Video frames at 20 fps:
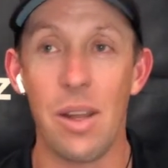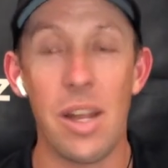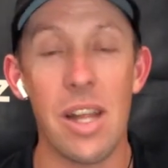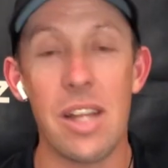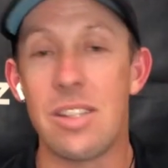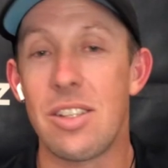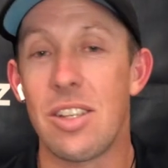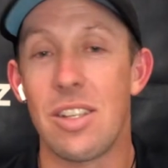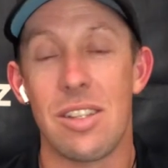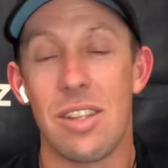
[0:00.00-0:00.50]

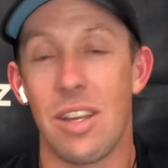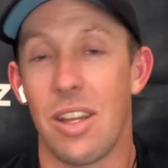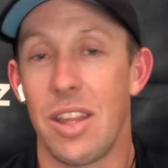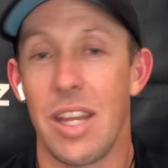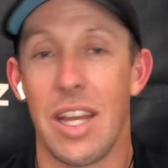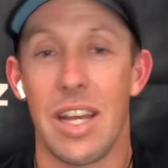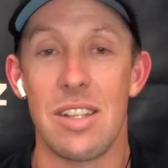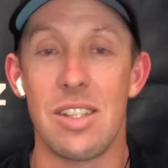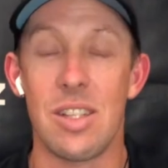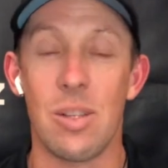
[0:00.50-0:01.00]
It's just, I
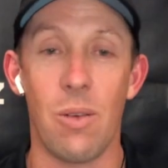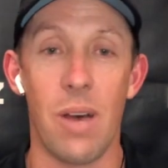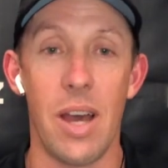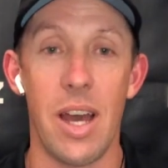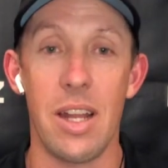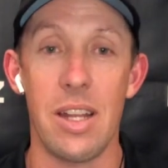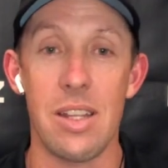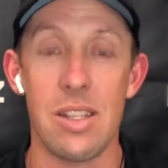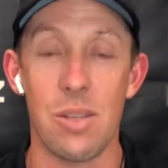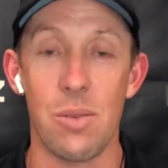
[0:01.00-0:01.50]
think it's the way
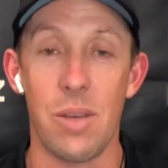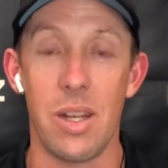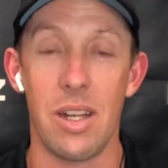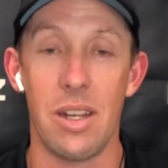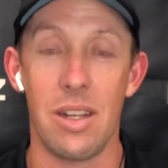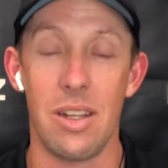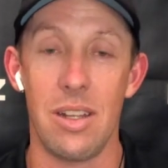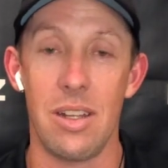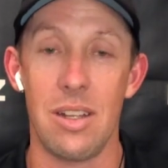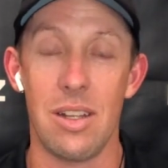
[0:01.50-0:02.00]
it is. I mean,
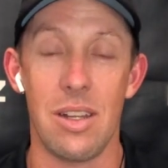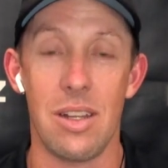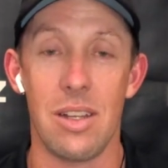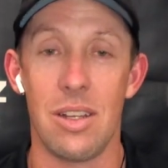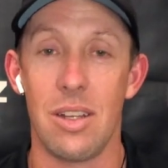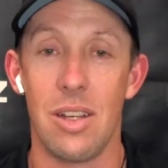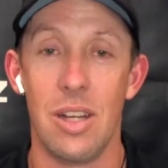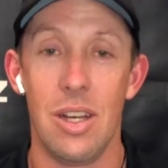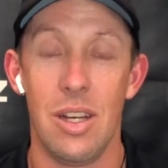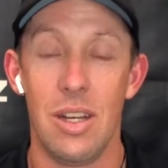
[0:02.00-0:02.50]

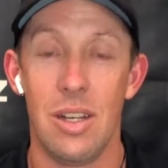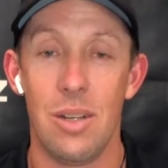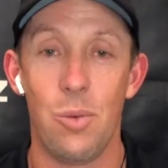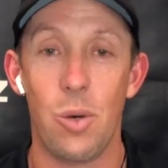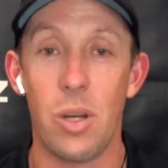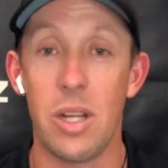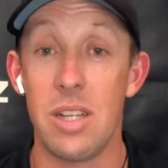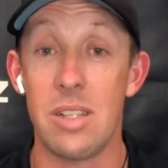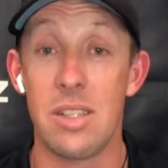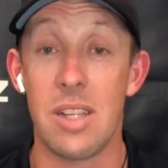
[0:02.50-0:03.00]

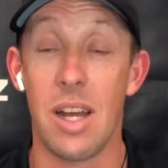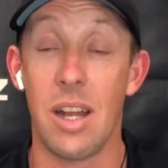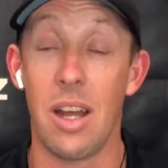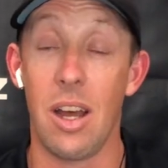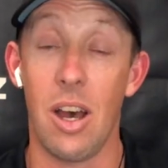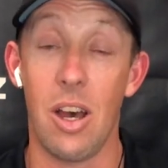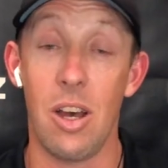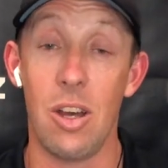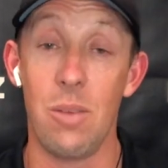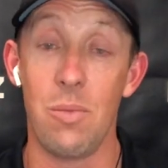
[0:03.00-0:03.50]
what he's done at
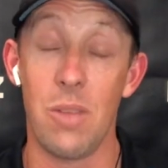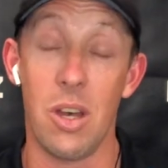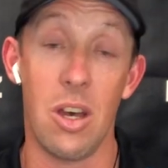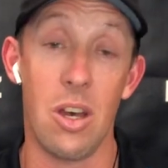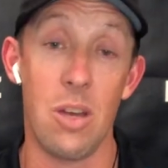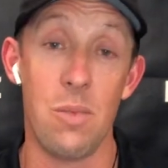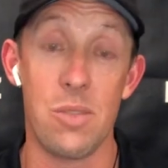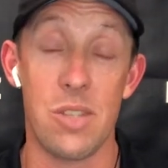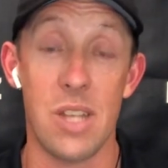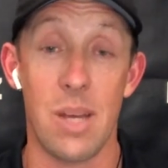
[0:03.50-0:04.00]
home, the
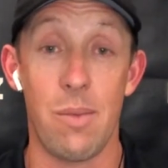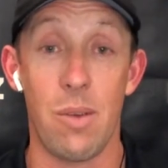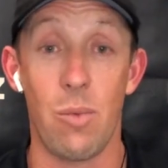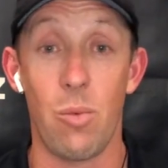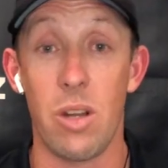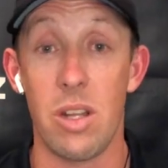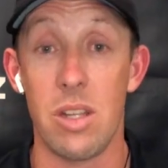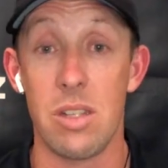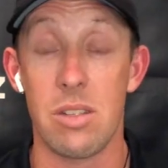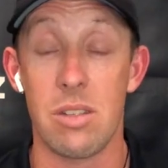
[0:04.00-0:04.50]
home summer, and
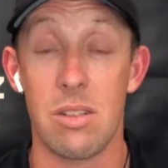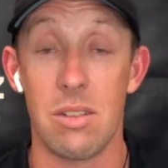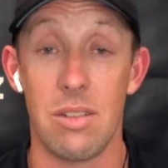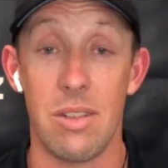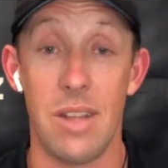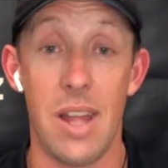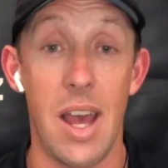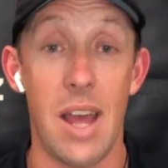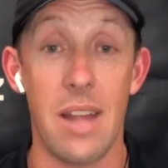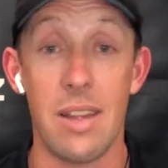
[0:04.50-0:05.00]
what he's
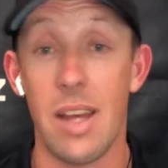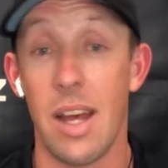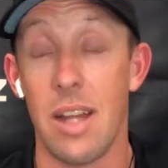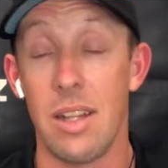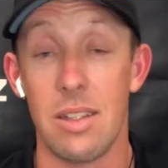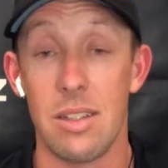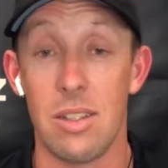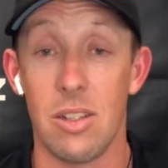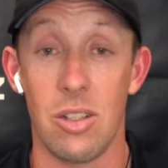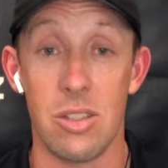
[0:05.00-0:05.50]
now
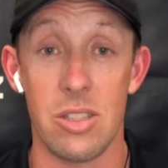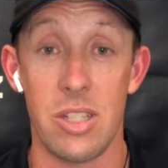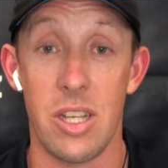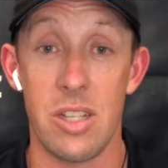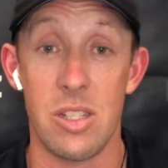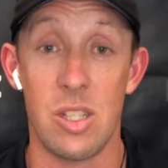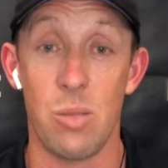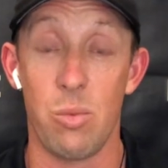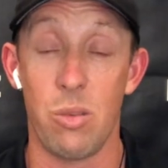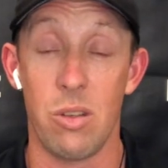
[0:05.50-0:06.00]
done on
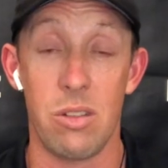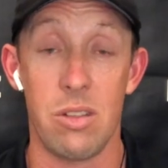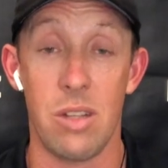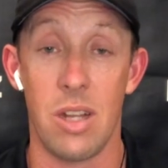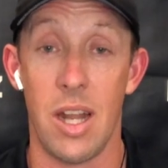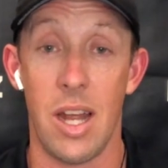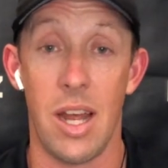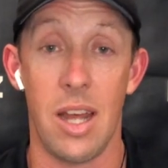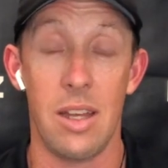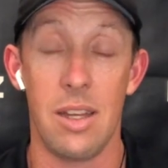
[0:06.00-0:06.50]
Test debut
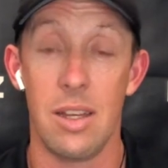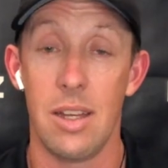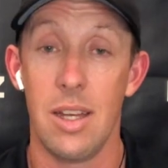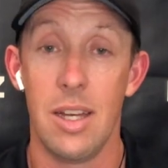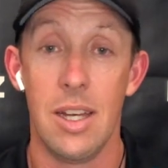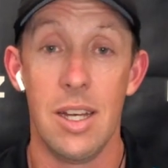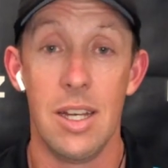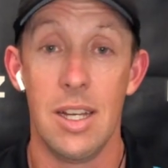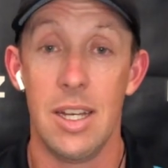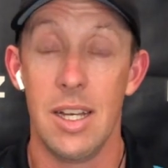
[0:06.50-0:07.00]
today,
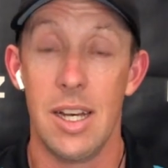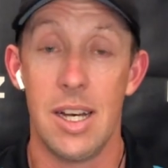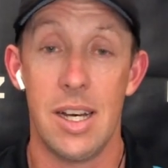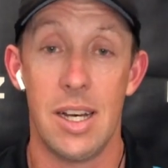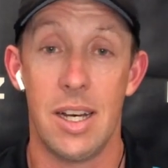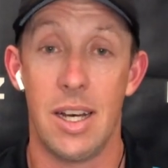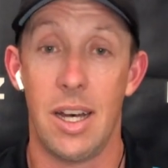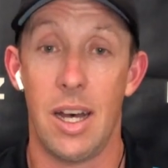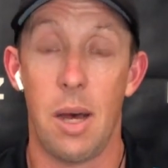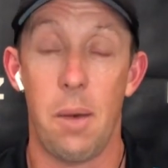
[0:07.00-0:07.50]

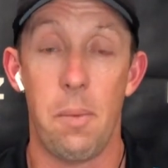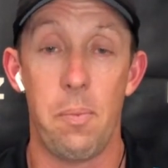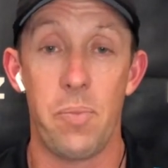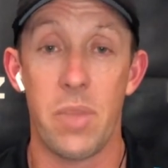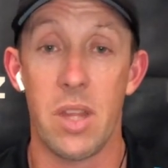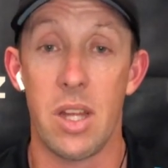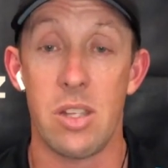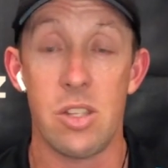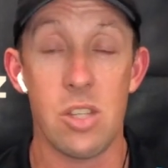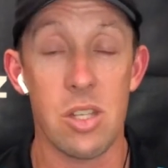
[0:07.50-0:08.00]

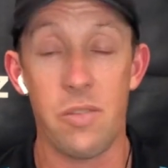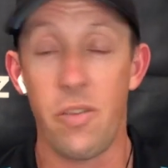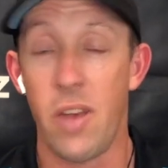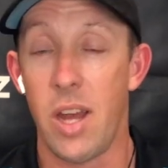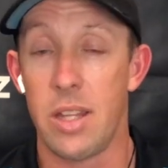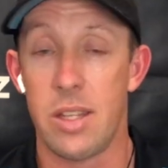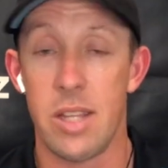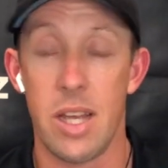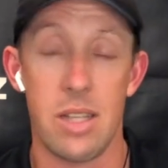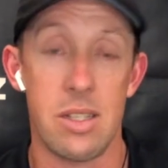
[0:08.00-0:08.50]
it's just
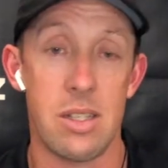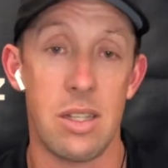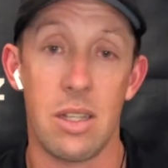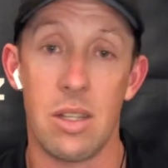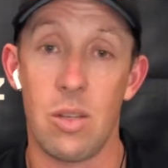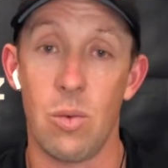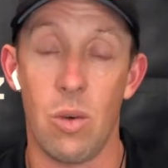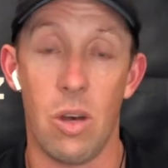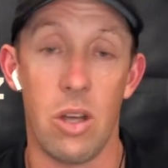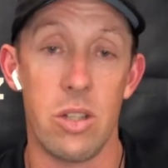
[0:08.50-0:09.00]
fantastic
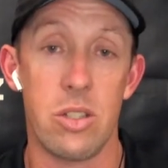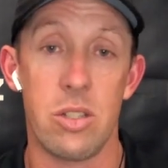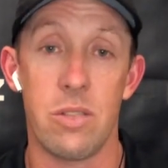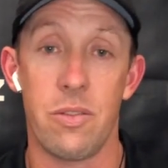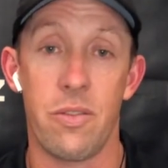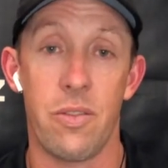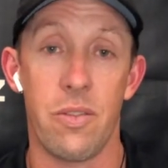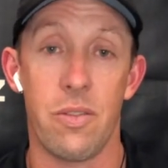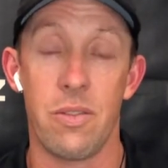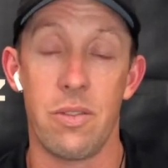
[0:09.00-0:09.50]
to watch.
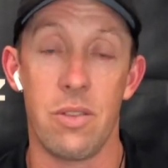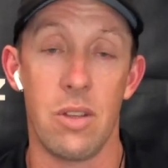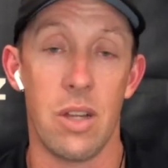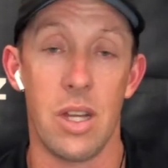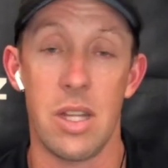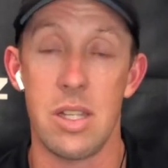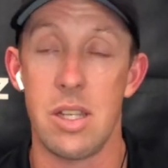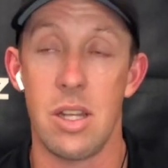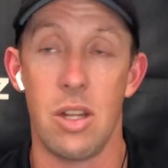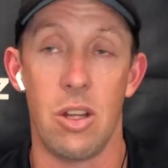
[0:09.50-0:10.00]

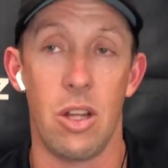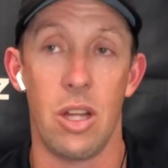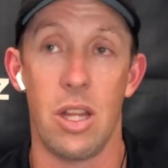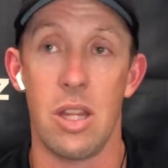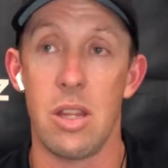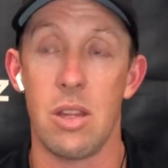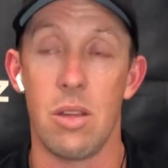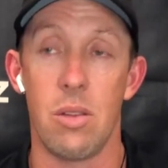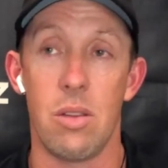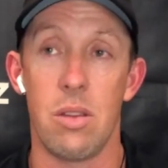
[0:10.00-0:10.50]
Like I said earlier,
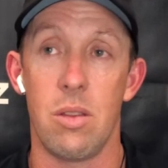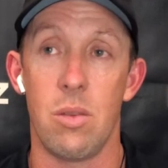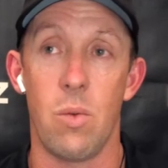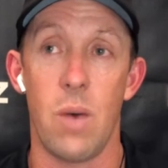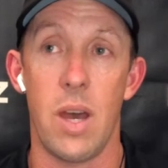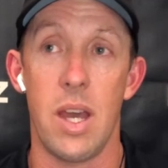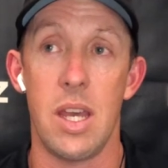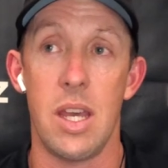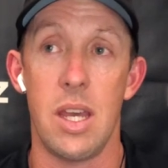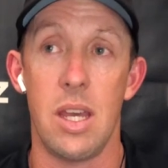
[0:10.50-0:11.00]
the
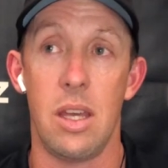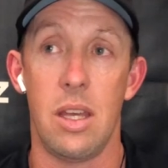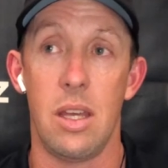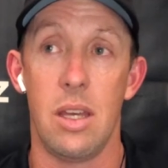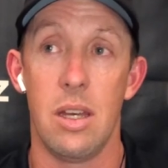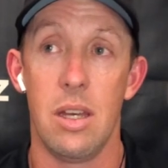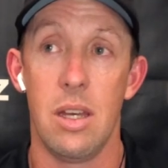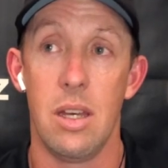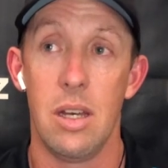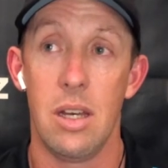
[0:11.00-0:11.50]
way
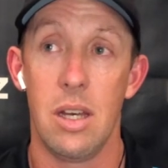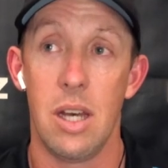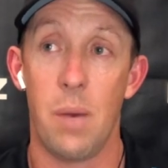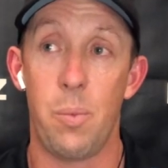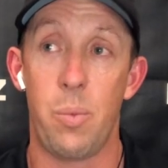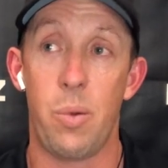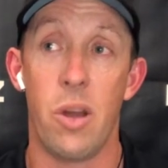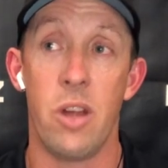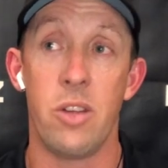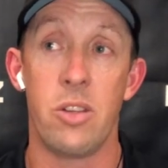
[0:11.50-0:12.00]
he
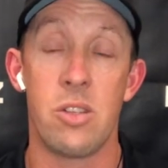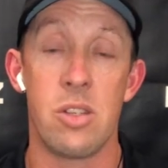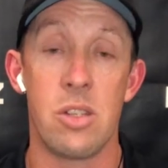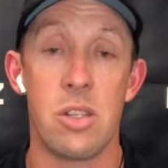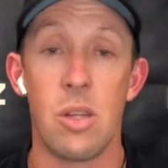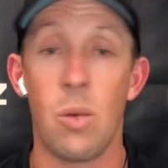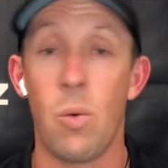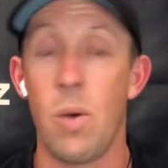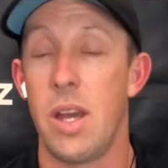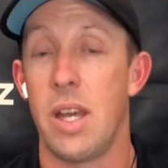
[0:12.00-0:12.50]
approaches
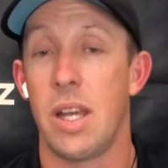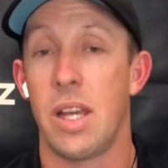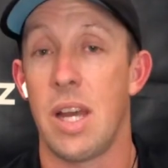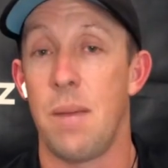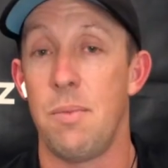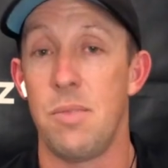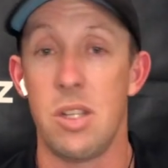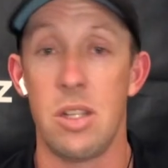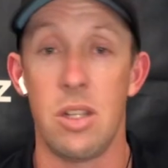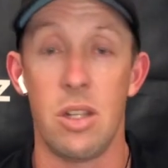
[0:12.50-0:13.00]
it, the way he
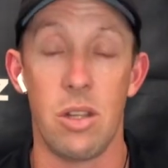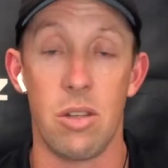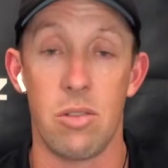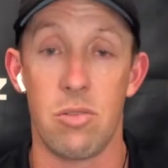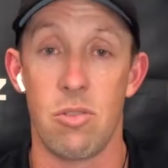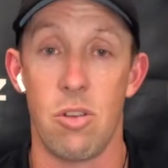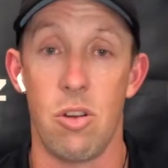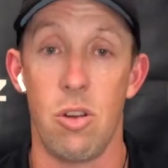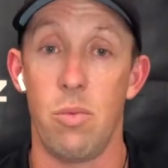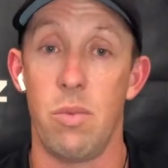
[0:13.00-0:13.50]
comes into the
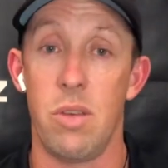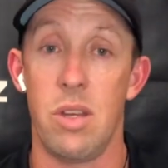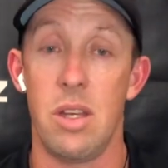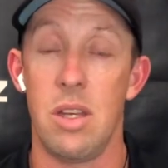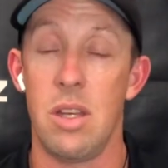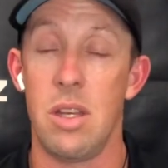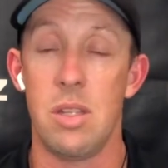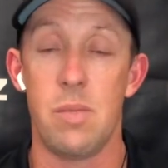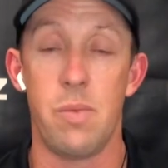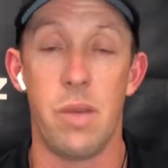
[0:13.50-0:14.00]
group,
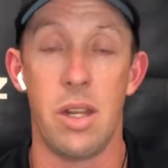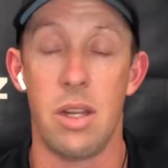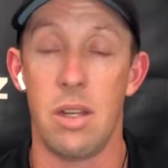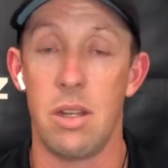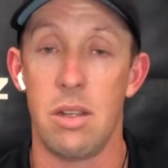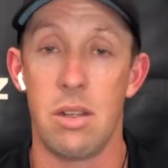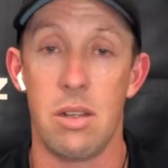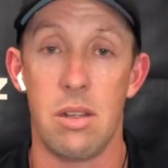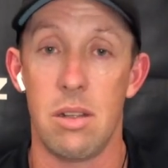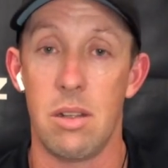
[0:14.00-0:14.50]
he's been
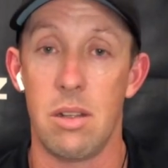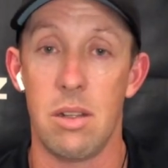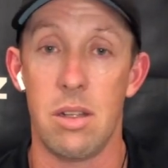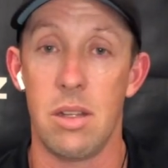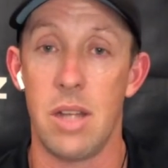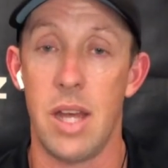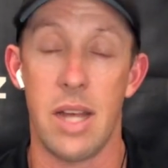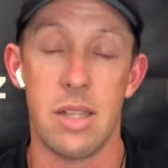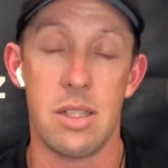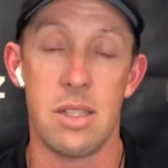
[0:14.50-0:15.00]

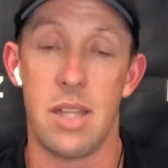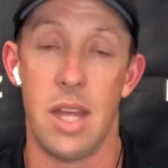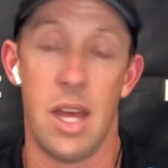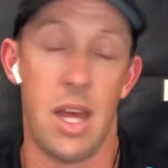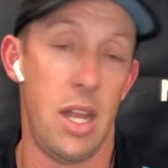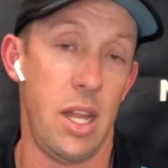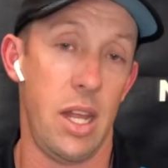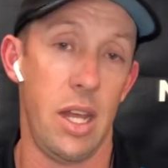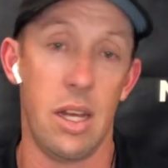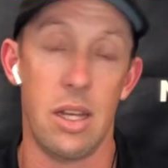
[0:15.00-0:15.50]

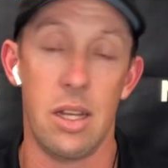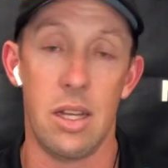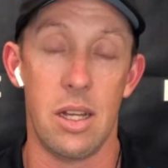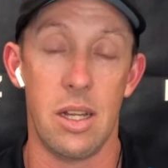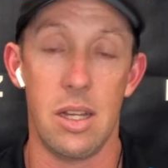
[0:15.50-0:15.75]
outstanding.